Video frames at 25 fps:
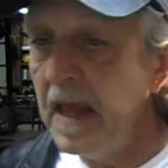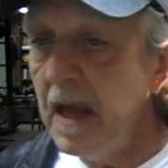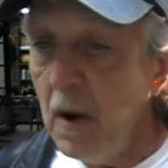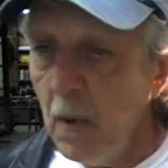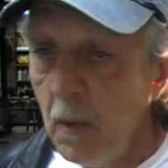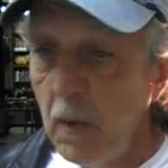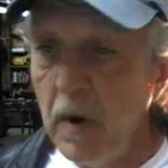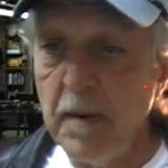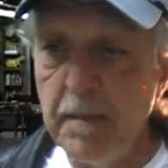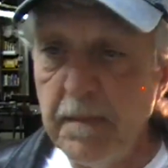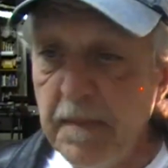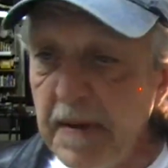
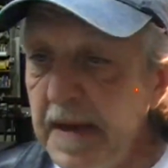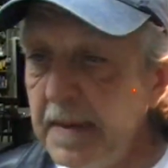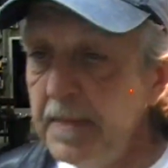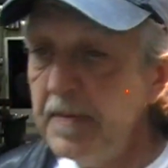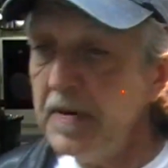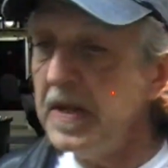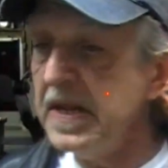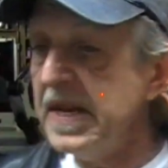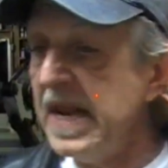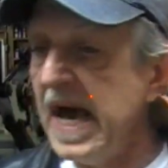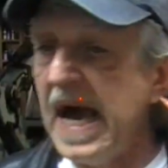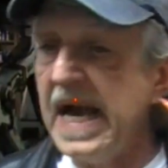where
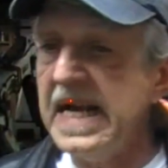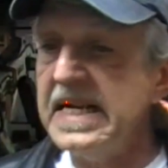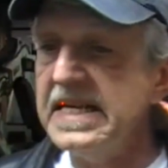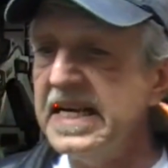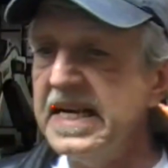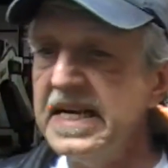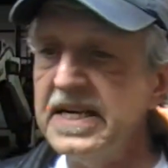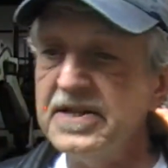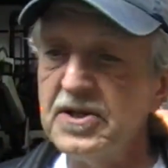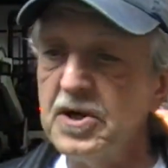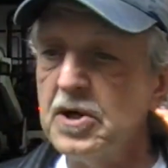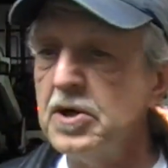people and
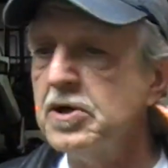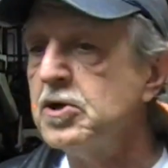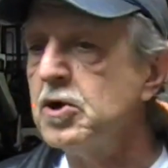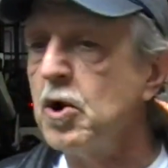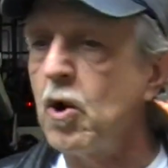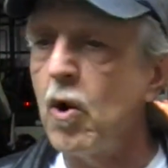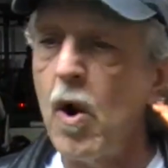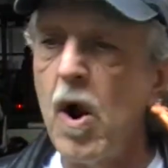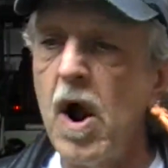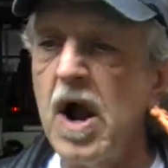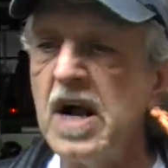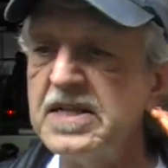ideas could
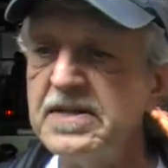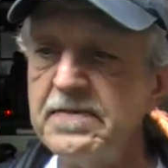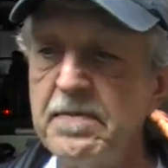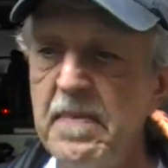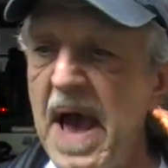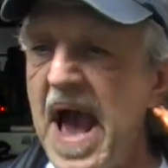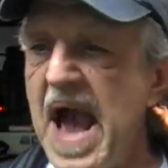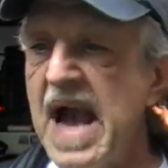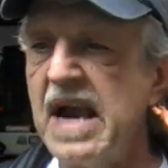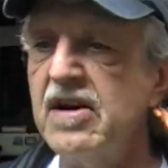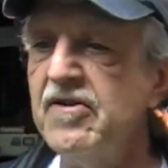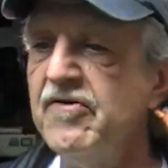cross
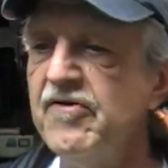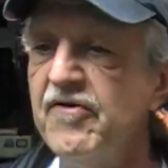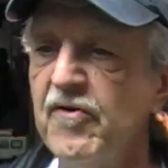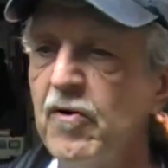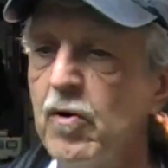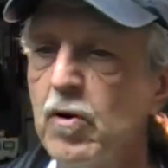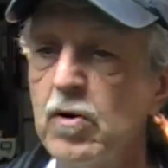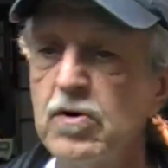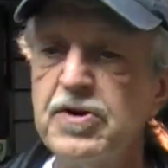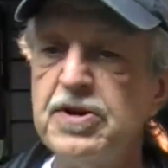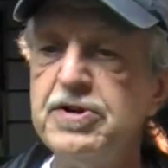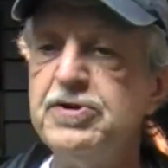back and
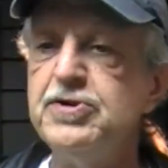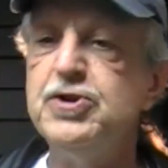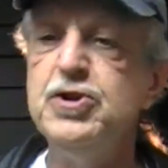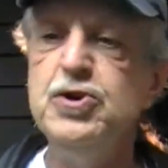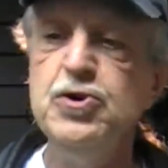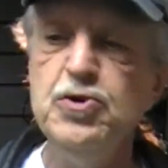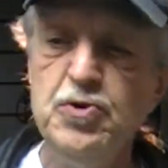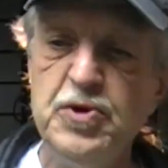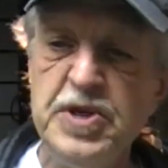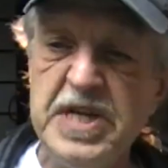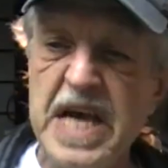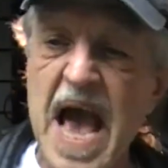forth
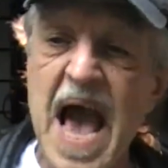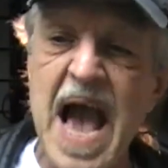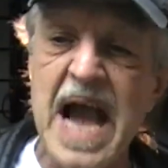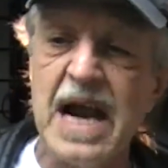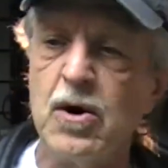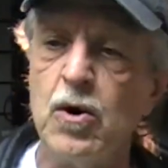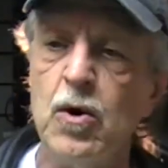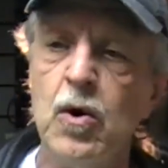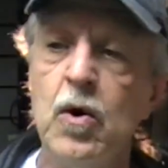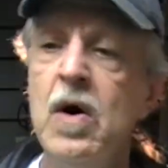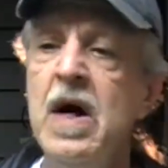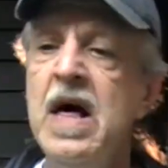to
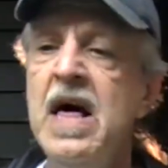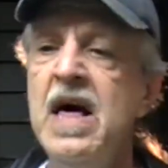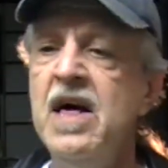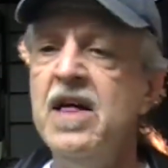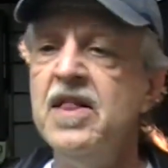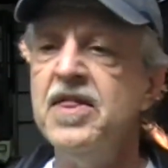tackle